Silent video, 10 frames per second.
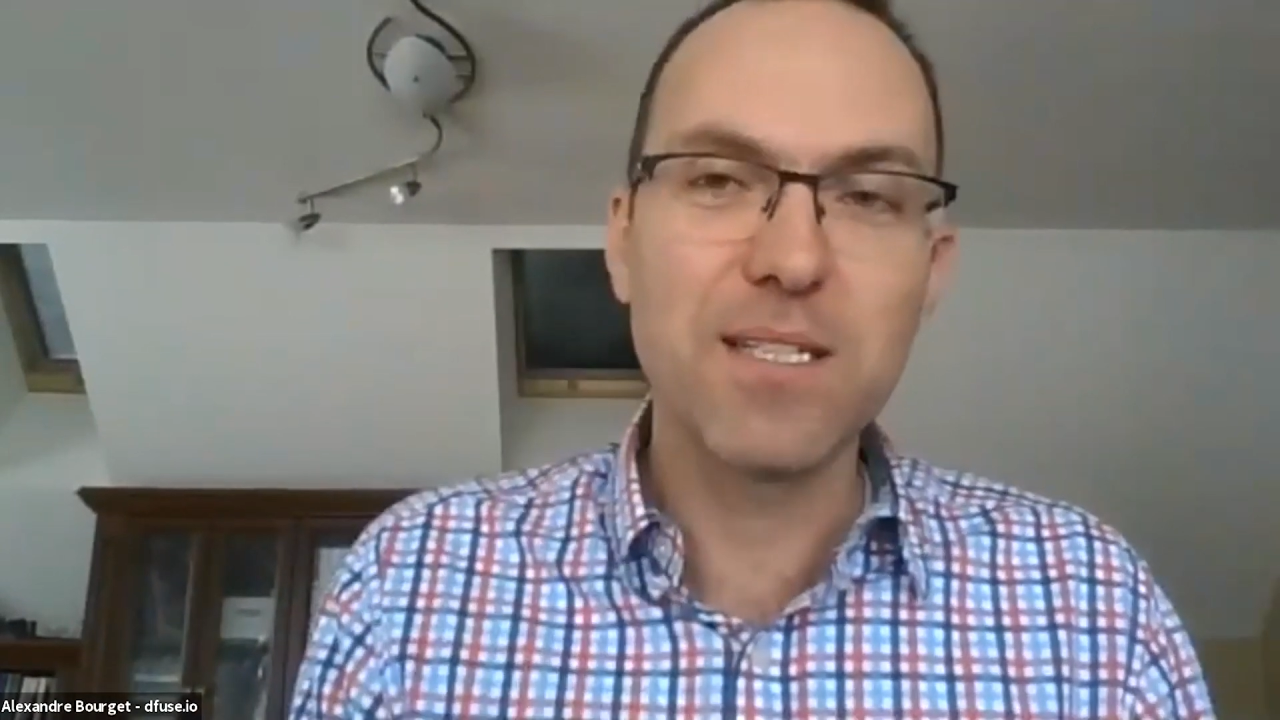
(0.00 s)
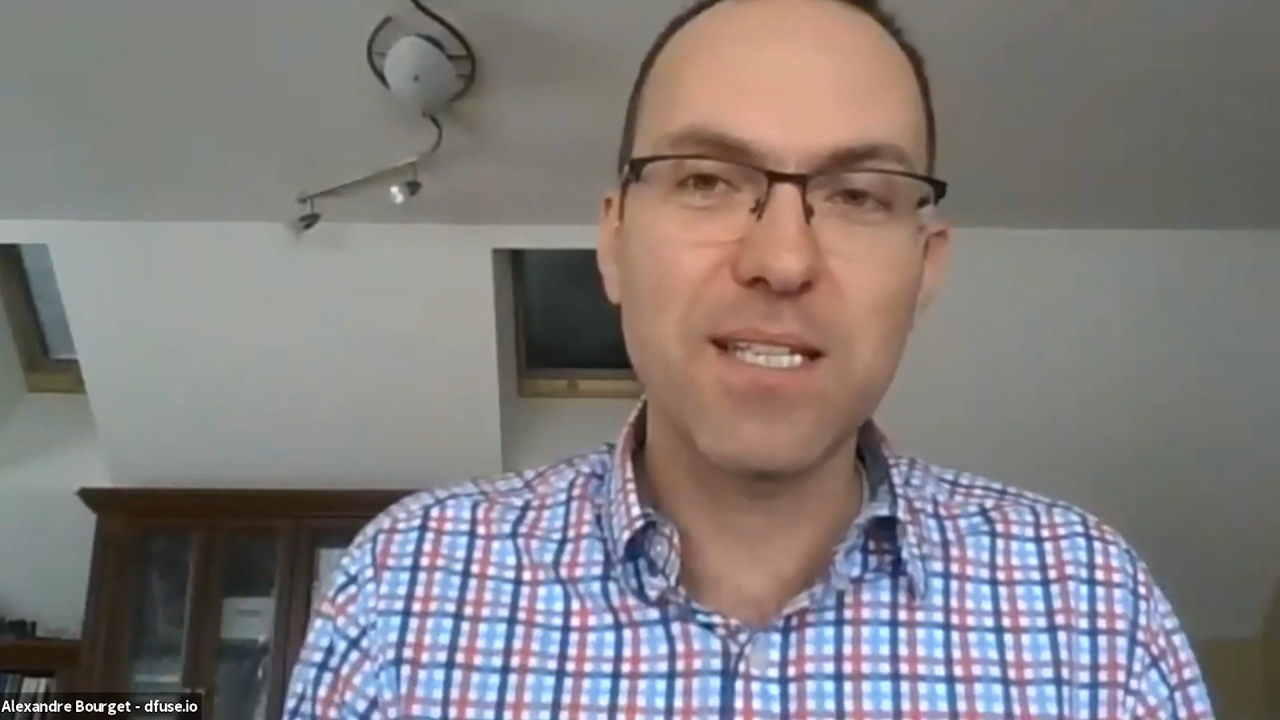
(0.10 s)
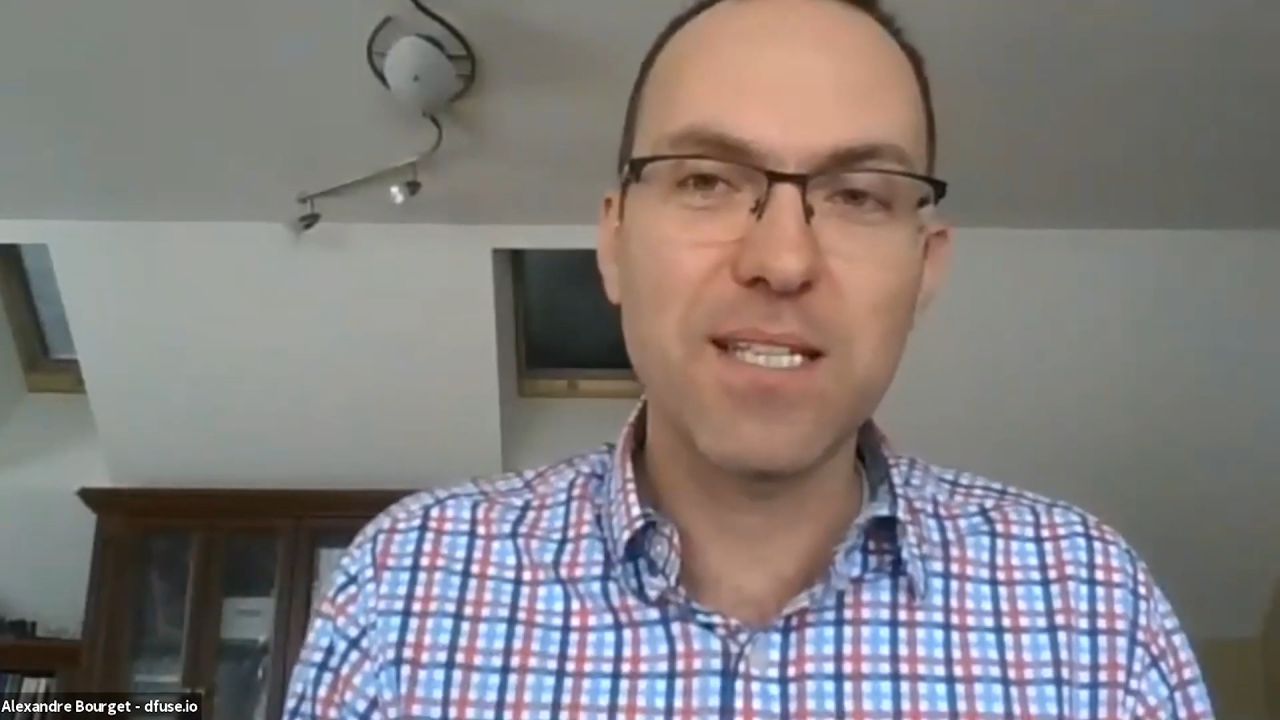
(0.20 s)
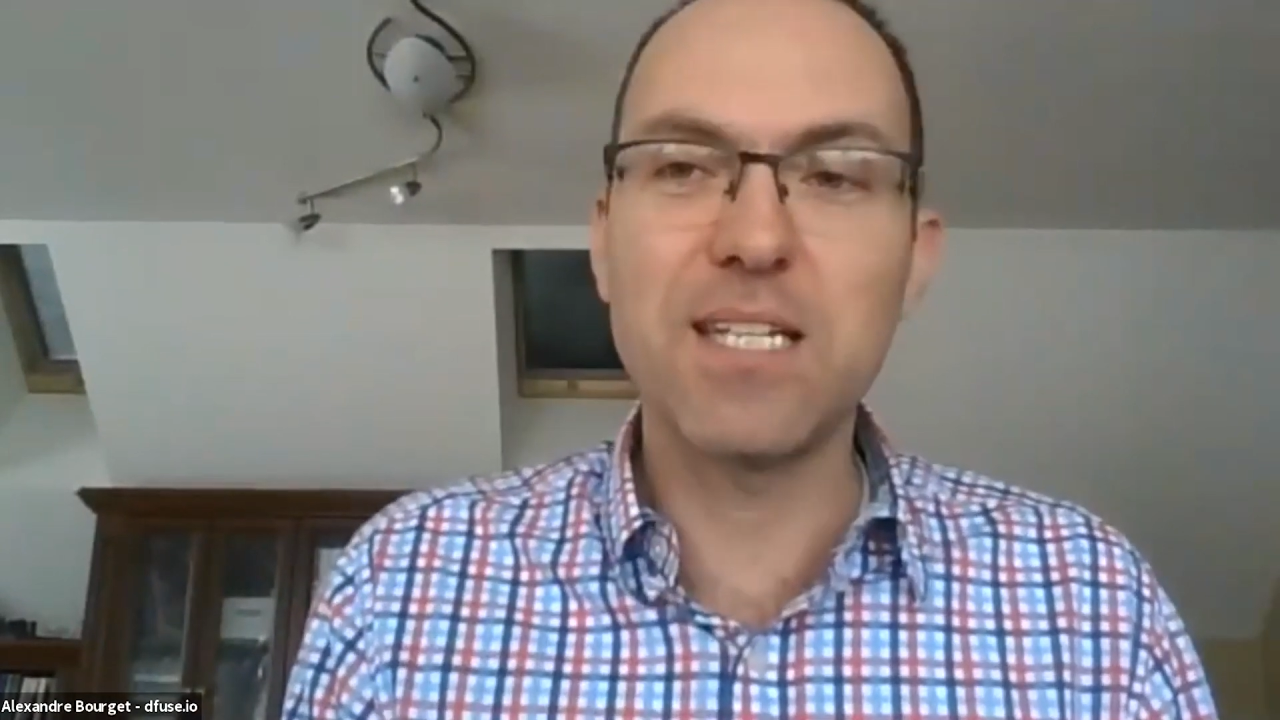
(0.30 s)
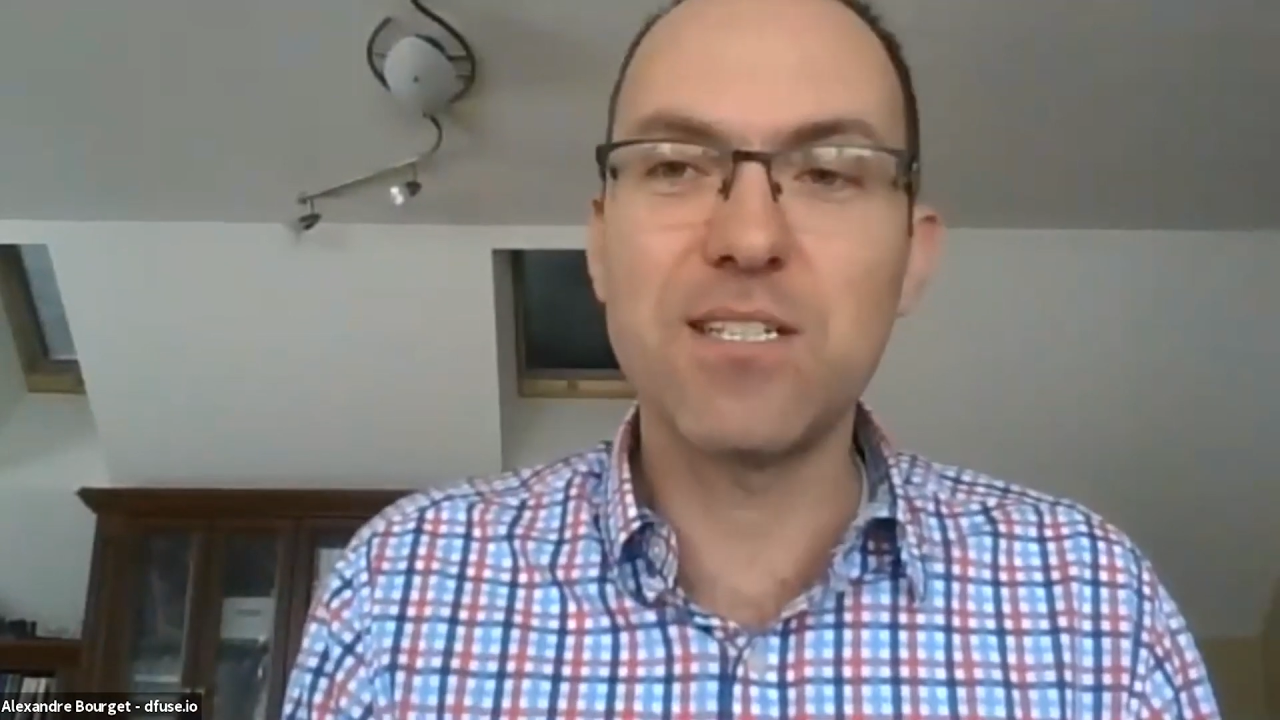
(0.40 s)

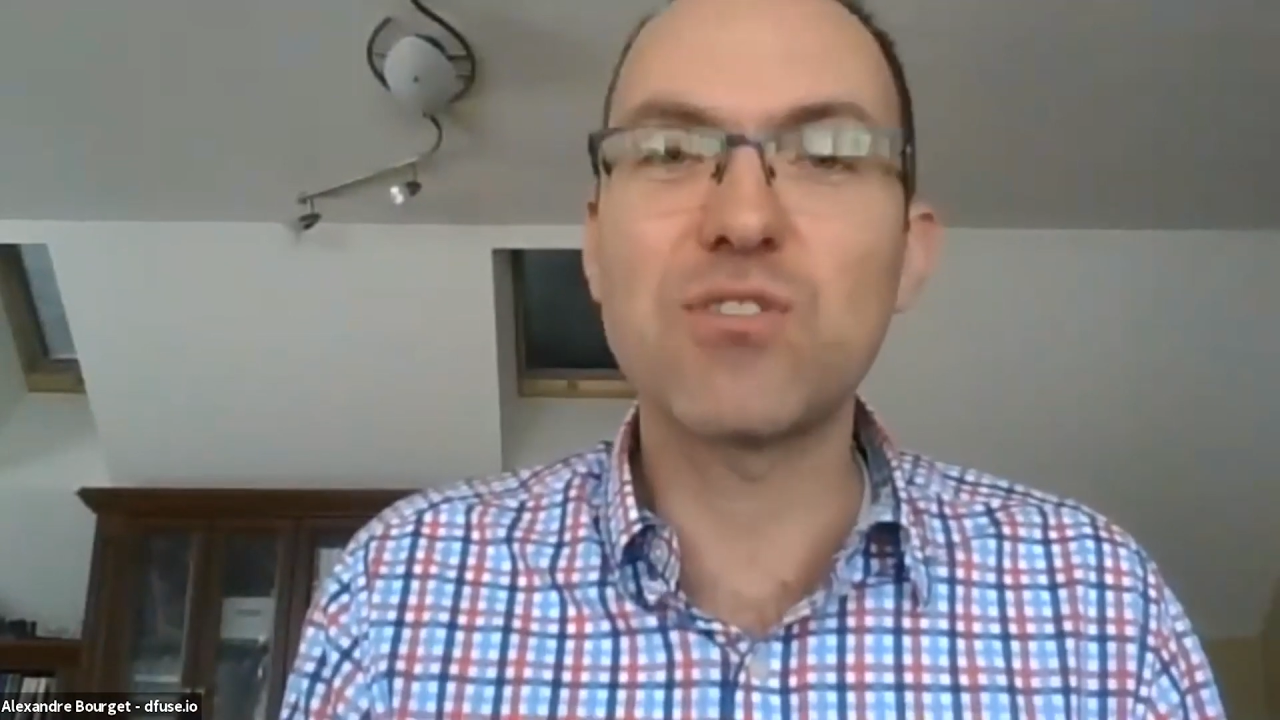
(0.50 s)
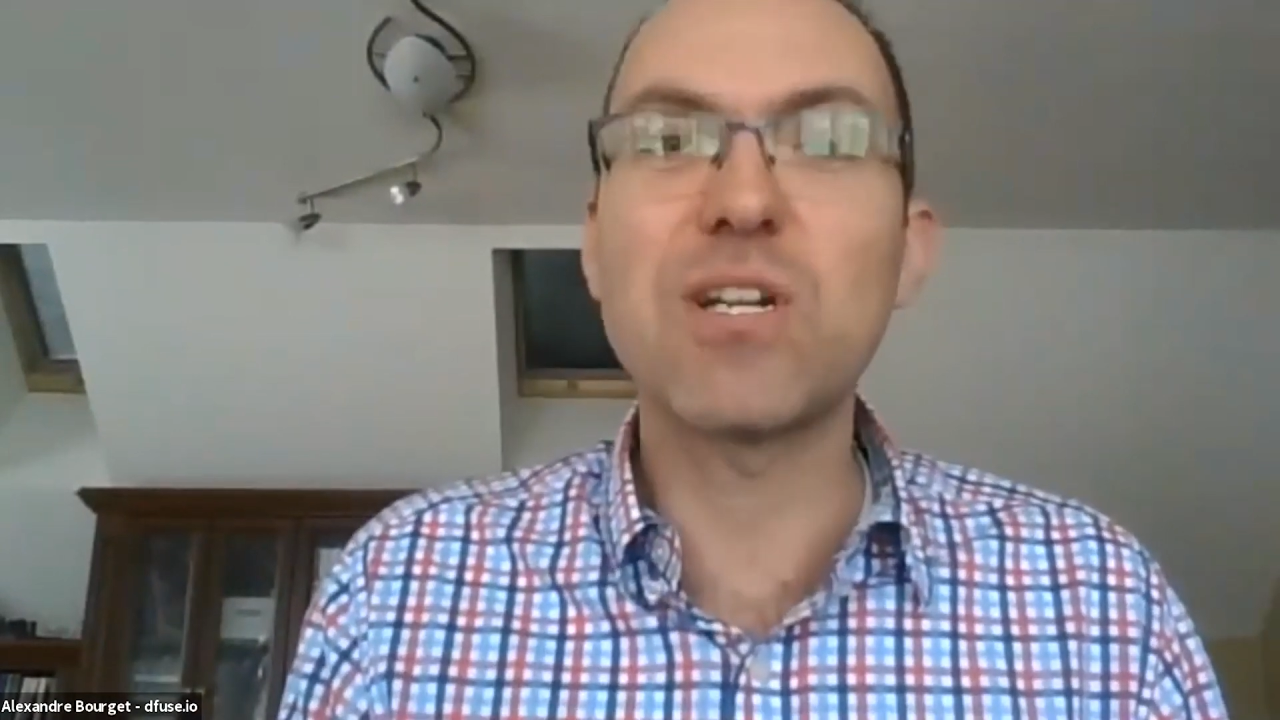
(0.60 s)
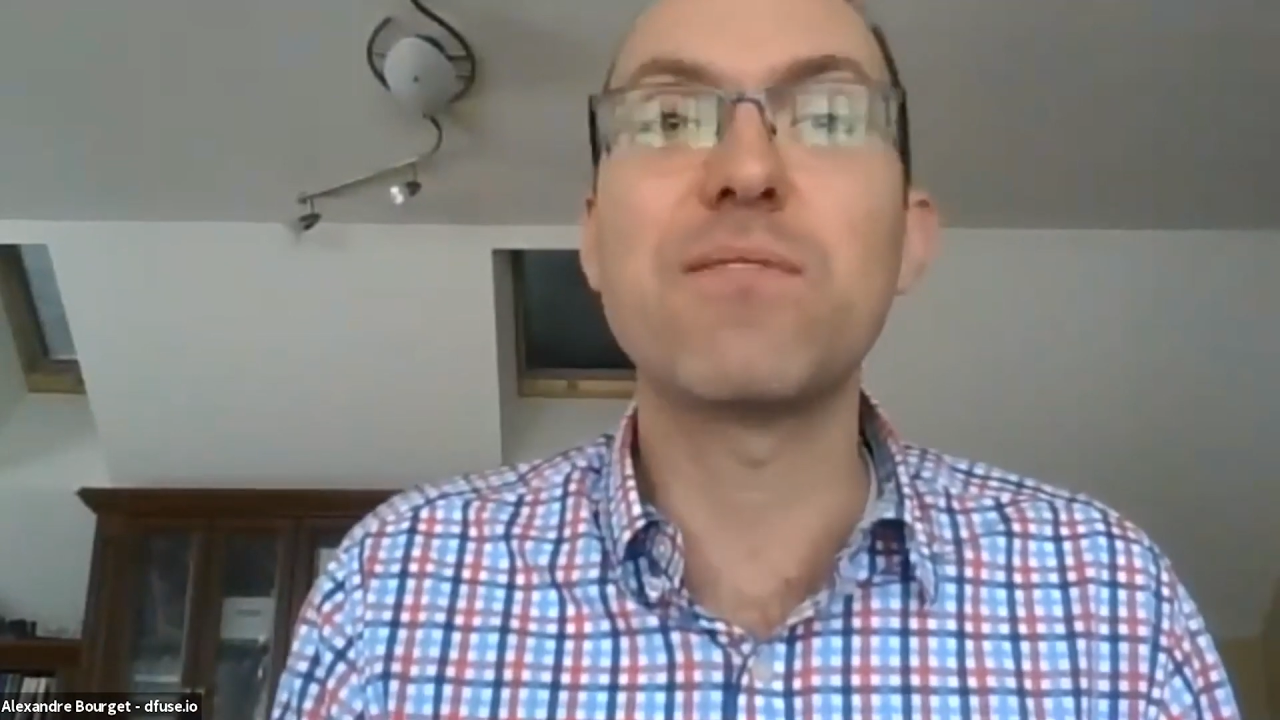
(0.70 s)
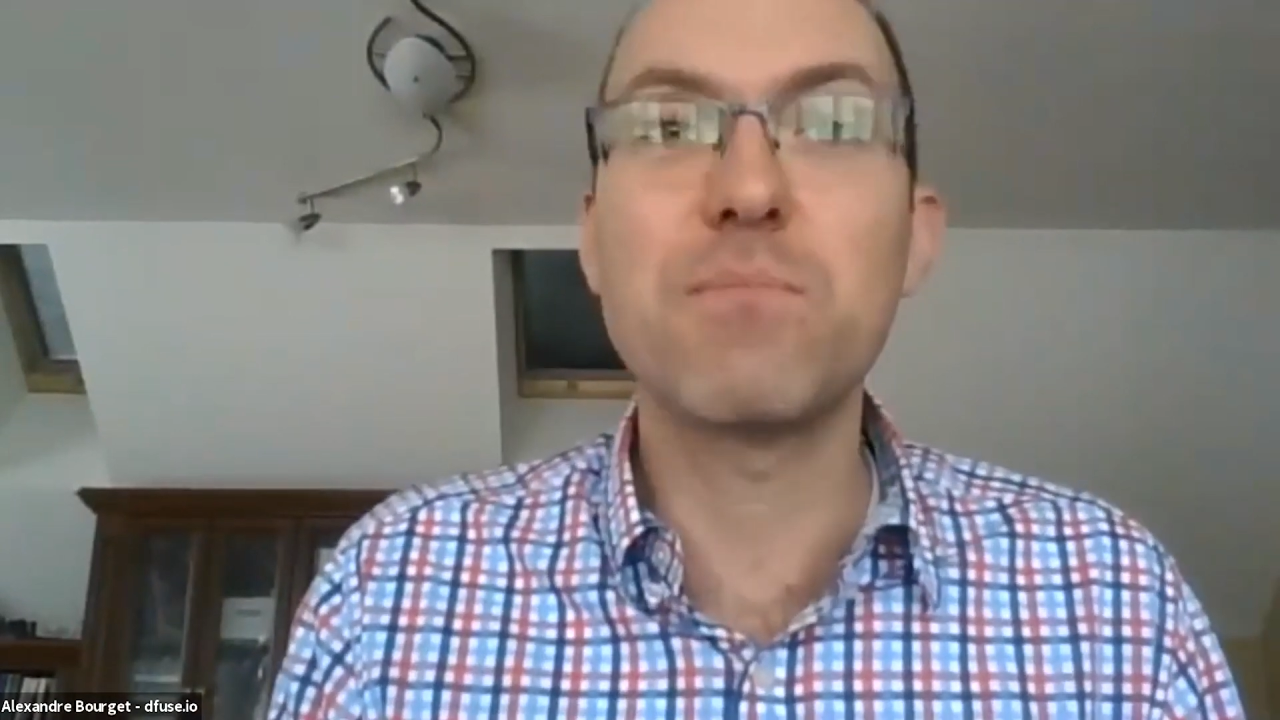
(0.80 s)
can drive